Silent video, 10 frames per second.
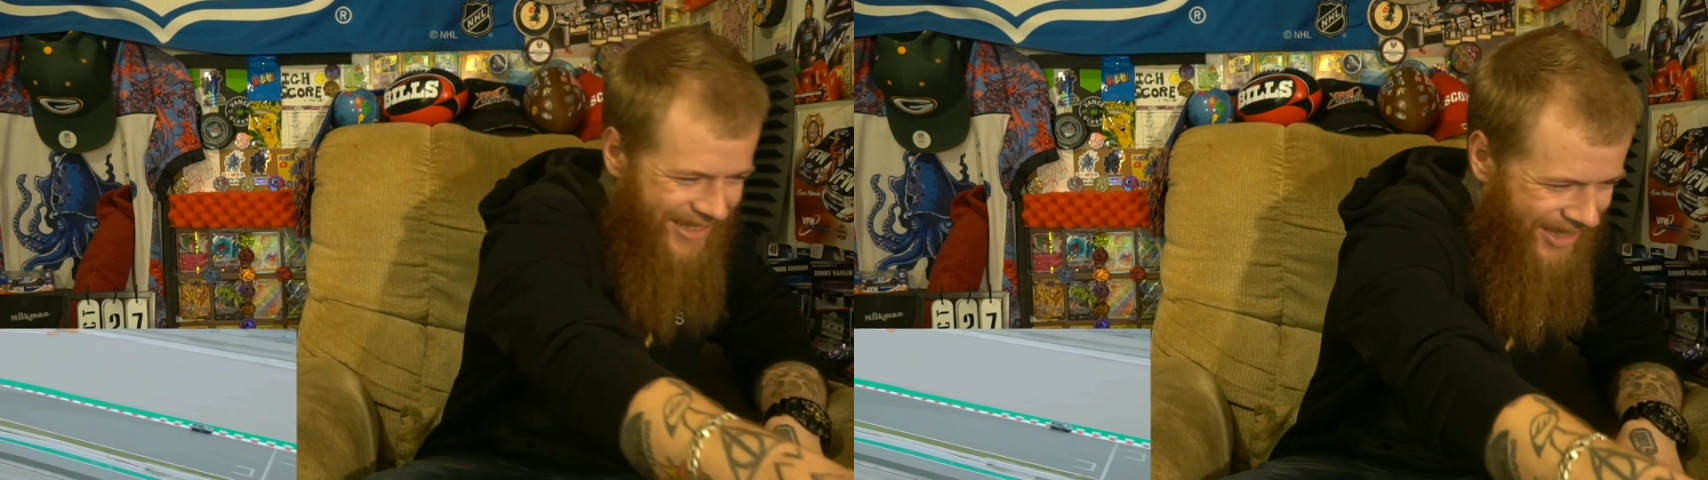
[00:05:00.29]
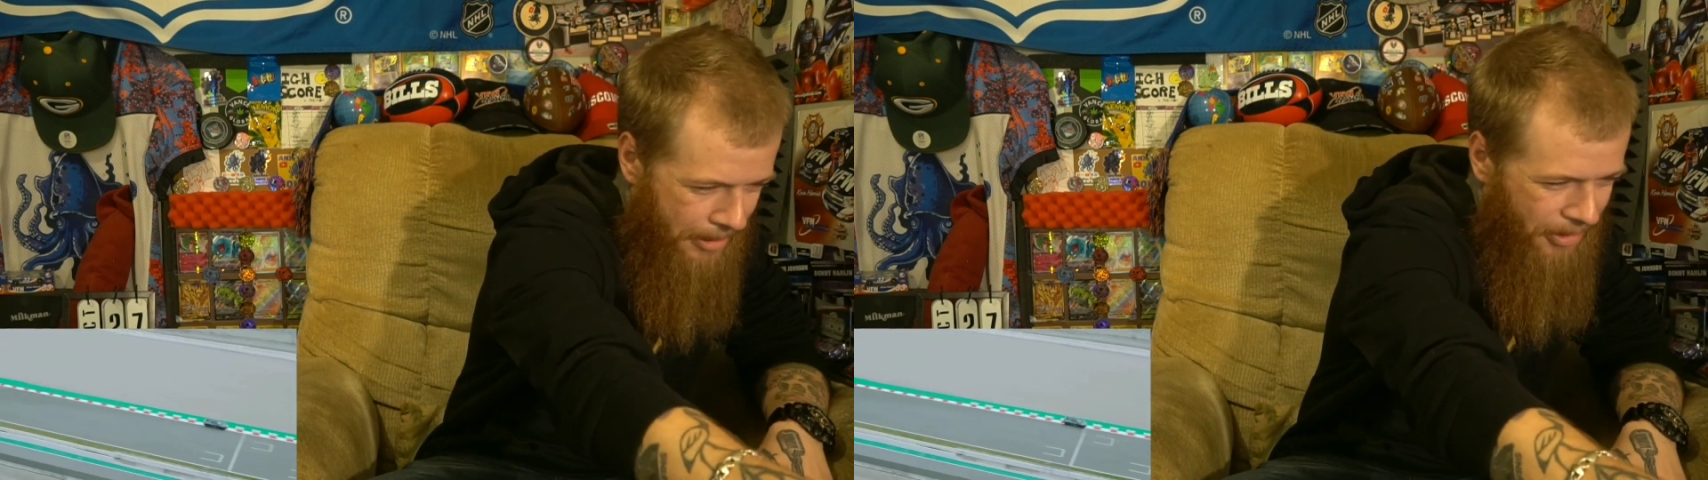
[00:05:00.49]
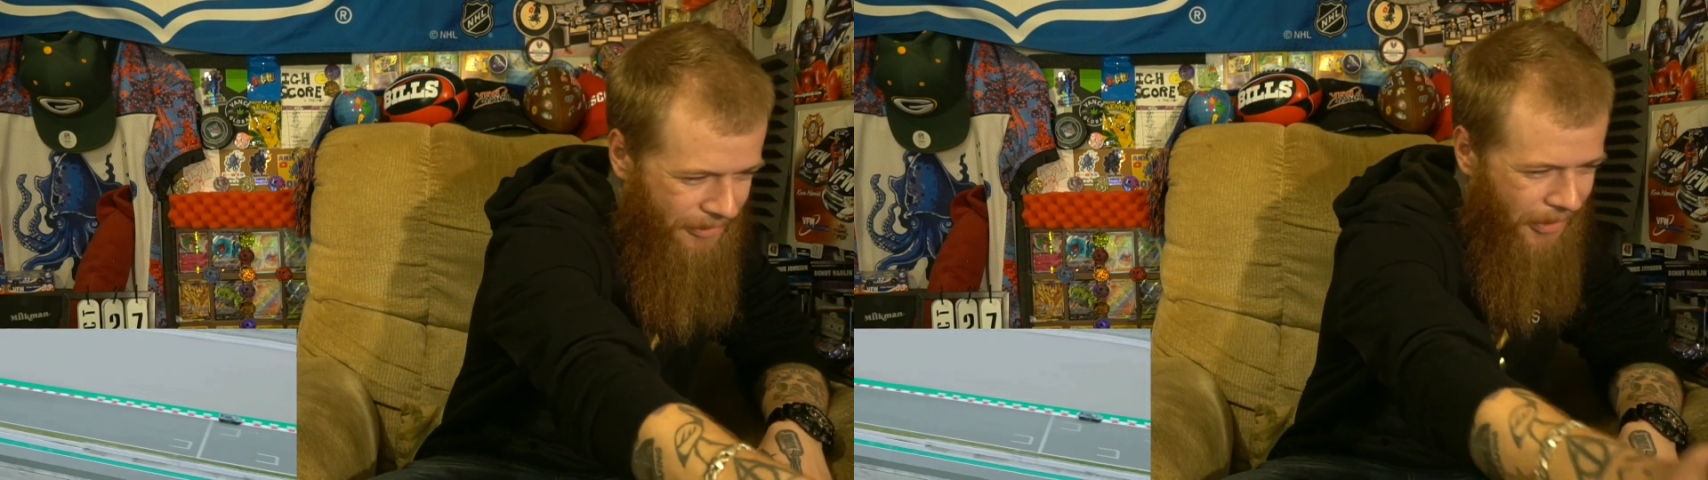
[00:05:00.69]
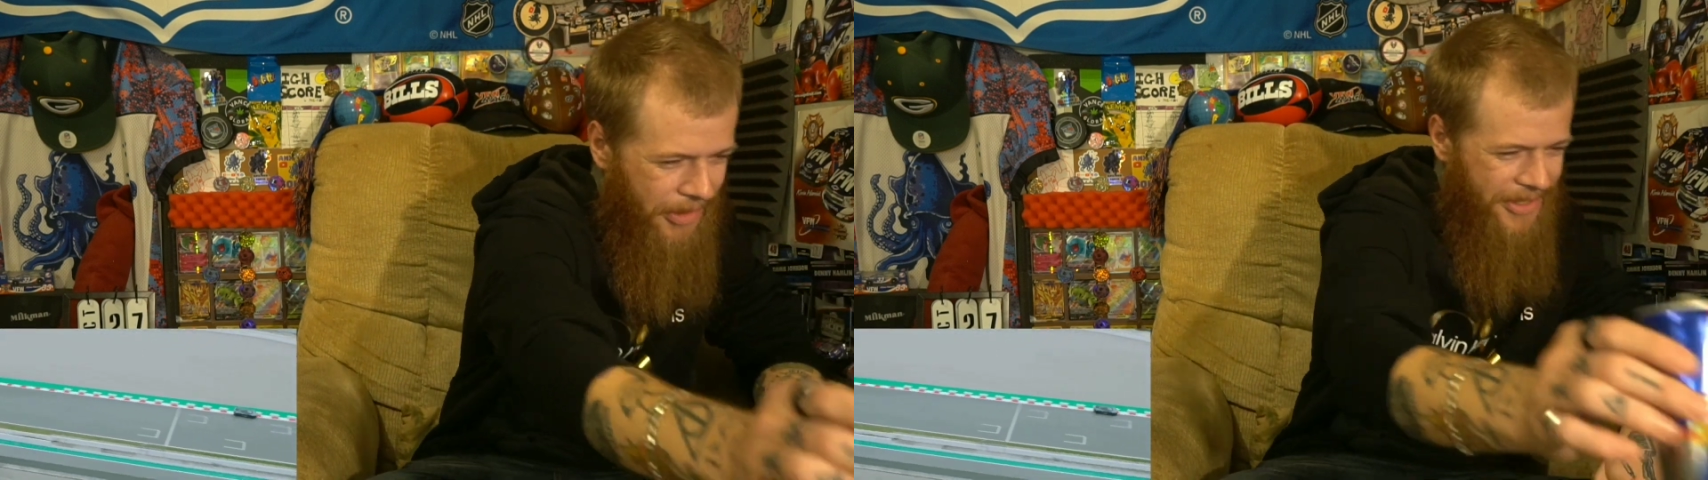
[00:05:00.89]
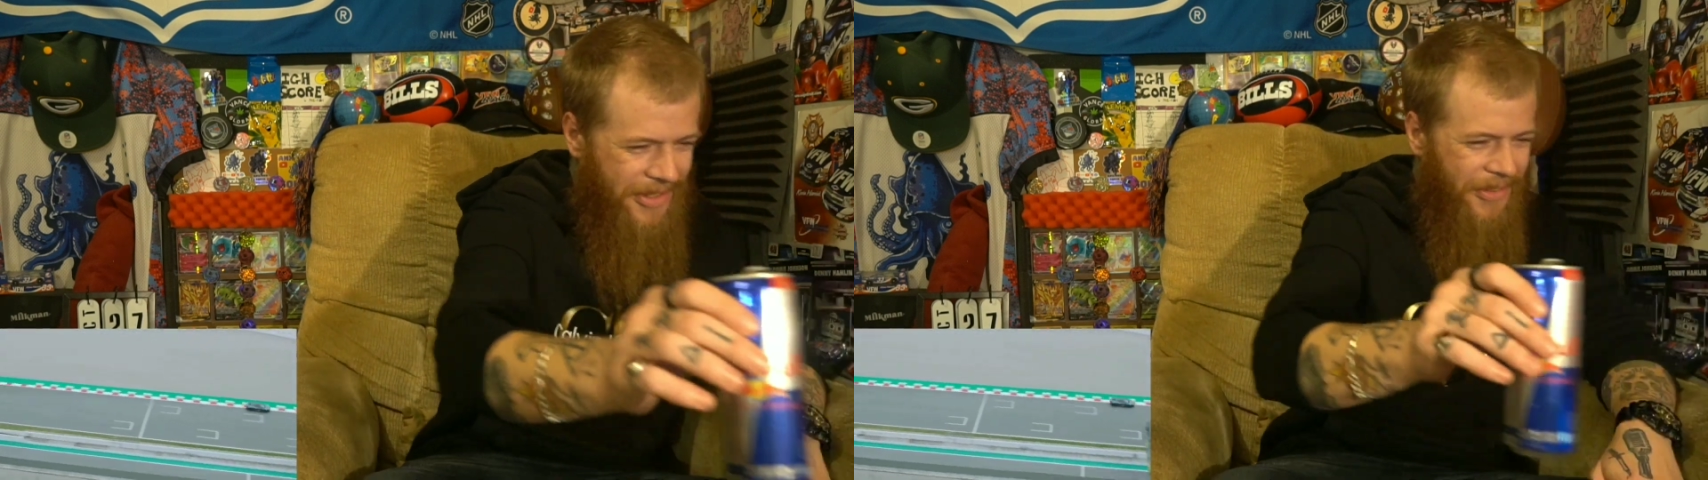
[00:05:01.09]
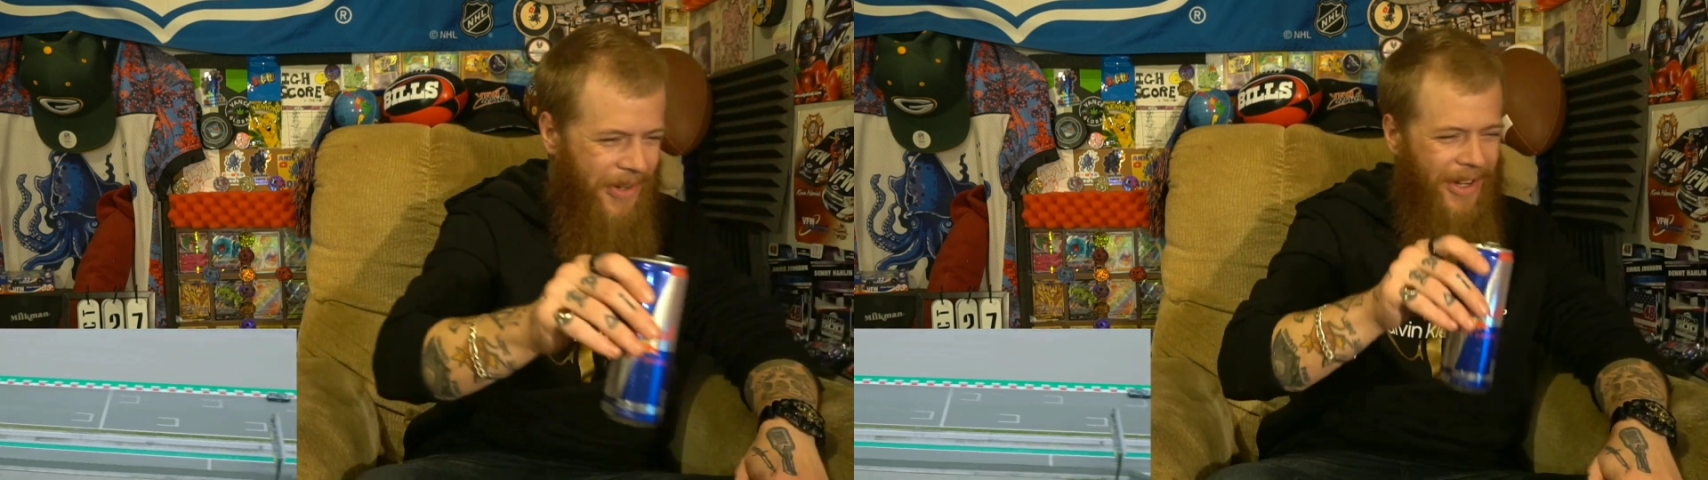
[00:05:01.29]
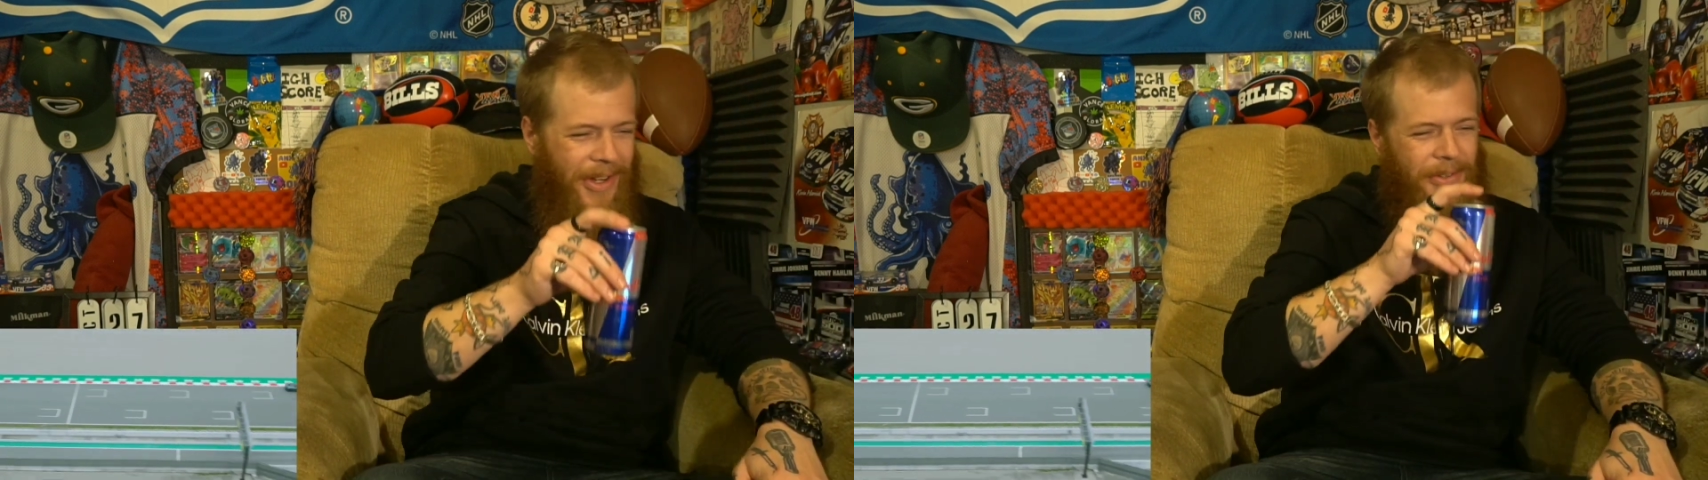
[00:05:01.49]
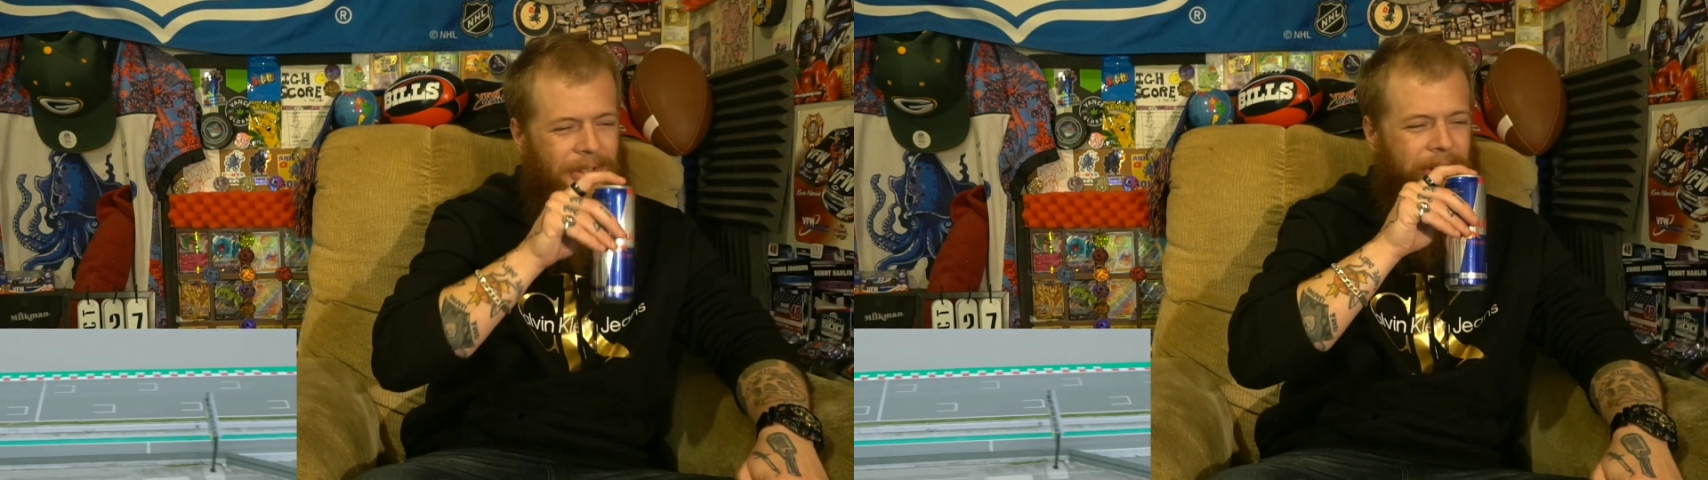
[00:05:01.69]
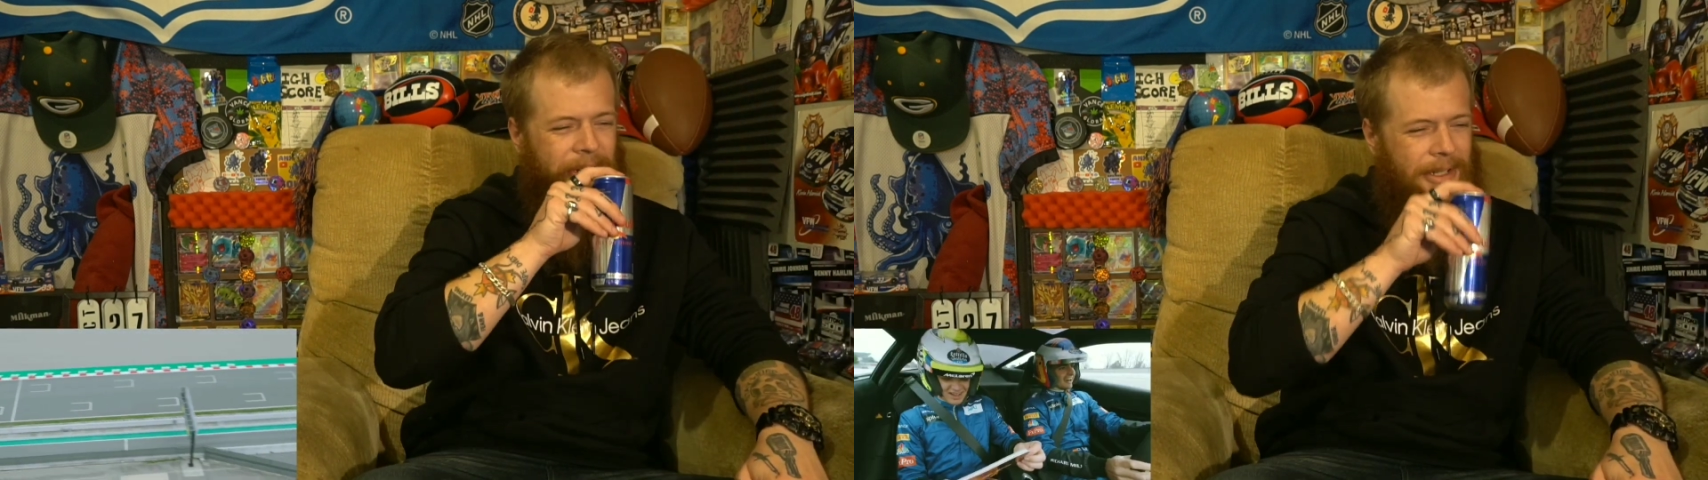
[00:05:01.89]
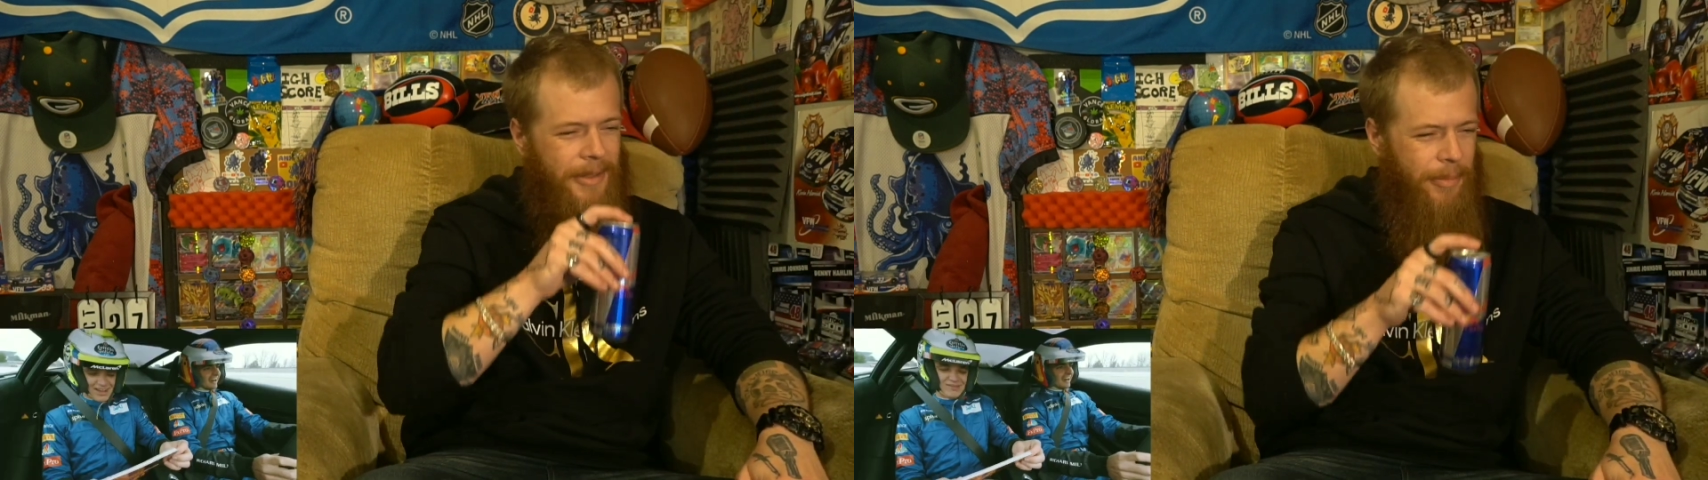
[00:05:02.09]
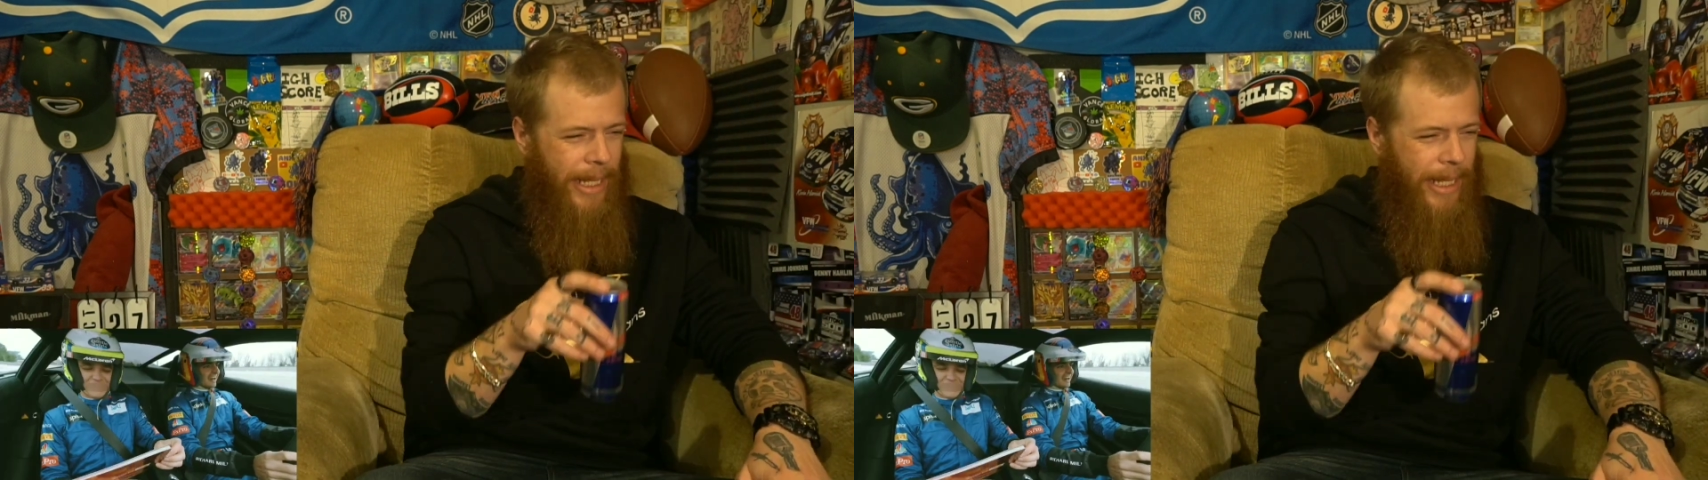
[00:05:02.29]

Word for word: I'm gonna focus on the road.